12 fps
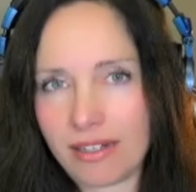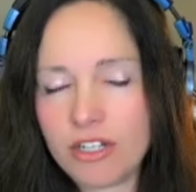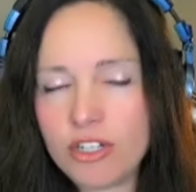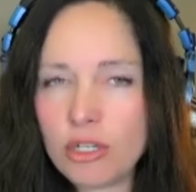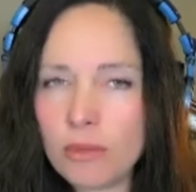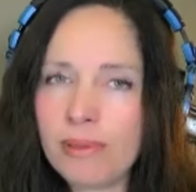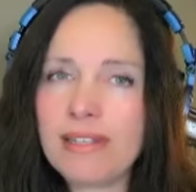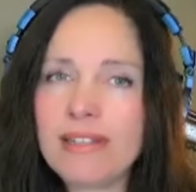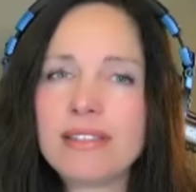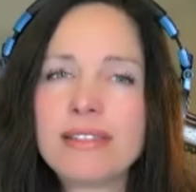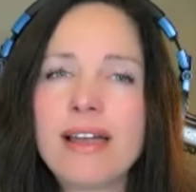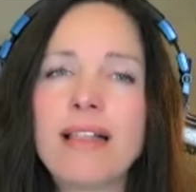Could you
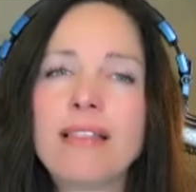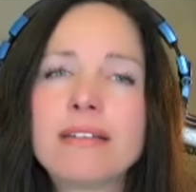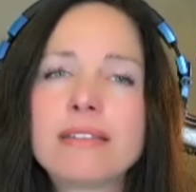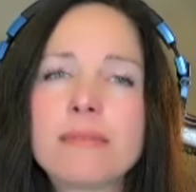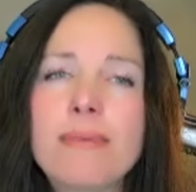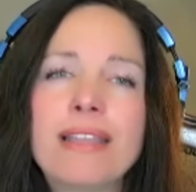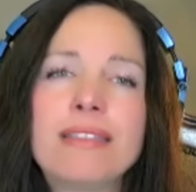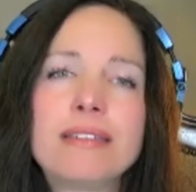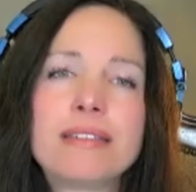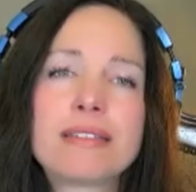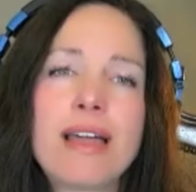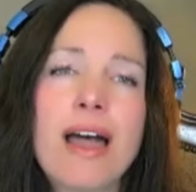please tell us about
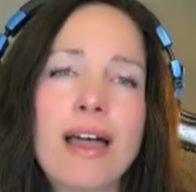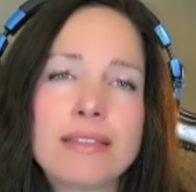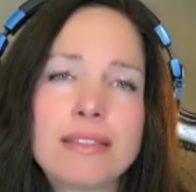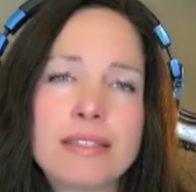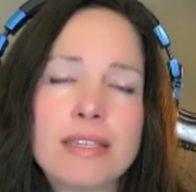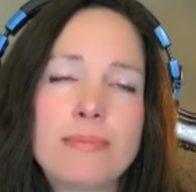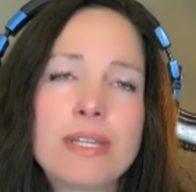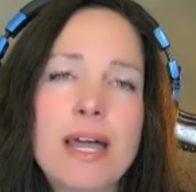this concept